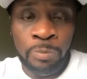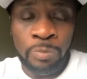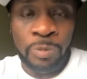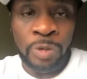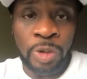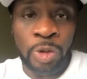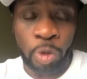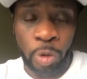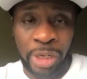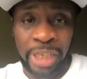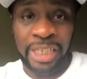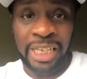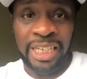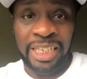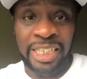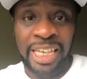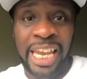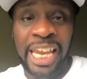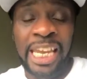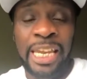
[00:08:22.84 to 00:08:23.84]
So they
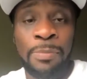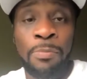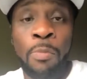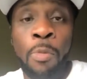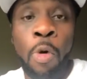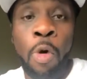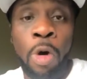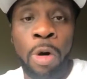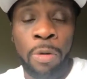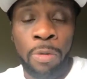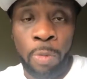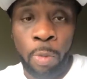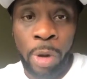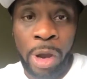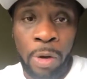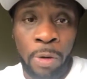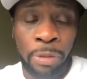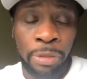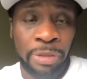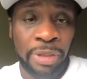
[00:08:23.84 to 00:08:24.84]
can gain more
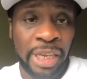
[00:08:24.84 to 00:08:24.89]
wealth,